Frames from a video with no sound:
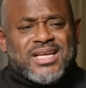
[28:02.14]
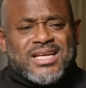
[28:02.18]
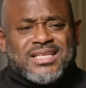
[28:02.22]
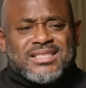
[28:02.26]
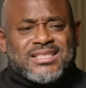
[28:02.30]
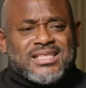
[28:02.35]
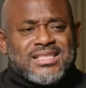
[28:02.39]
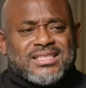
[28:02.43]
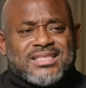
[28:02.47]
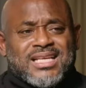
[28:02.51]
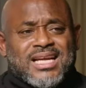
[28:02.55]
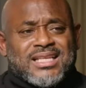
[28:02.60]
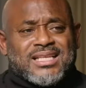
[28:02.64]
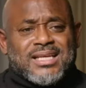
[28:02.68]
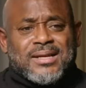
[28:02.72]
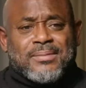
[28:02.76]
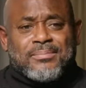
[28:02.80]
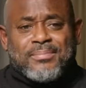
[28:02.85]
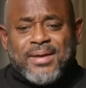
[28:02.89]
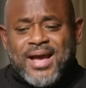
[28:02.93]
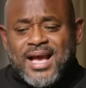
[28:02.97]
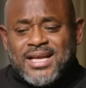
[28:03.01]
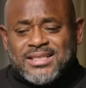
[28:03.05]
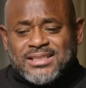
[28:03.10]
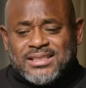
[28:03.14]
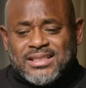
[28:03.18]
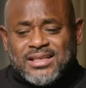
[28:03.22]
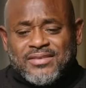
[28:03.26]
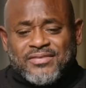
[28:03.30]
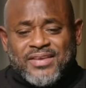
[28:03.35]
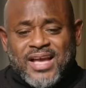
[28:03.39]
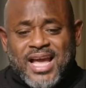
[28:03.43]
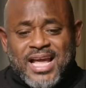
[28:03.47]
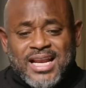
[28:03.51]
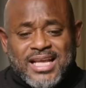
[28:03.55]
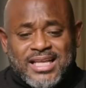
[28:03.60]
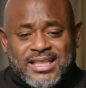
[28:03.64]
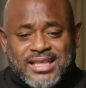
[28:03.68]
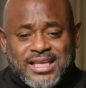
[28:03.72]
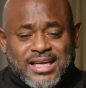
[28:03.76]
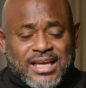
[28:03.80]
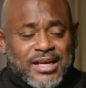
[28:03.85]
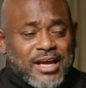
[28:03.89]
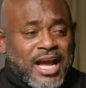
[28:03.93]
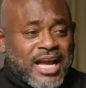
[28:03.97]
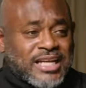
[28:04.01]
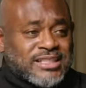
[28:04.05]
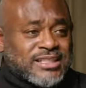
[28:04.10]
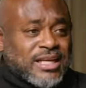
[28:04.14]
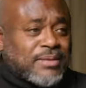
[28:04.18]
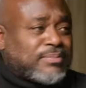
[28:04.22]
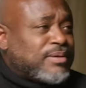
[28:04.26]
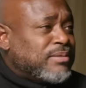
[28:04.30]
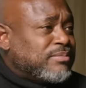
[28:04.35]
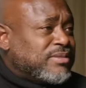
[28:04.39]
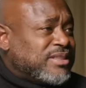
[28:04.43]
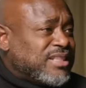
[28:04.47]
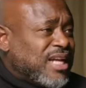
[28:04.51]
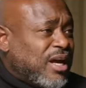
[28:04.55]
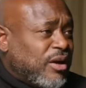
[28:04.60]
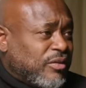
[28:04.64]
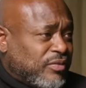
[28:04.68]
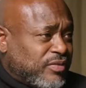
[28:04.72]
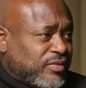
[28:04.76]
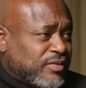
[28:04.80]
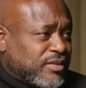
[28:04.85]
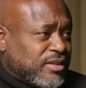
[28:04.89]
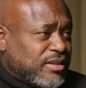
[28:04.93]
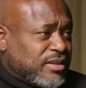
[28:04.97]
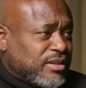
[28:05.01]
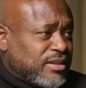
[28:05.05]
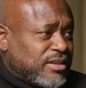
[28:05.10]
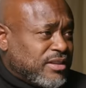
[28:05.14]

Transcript: Jay Z is not the ambassador of anything except himself.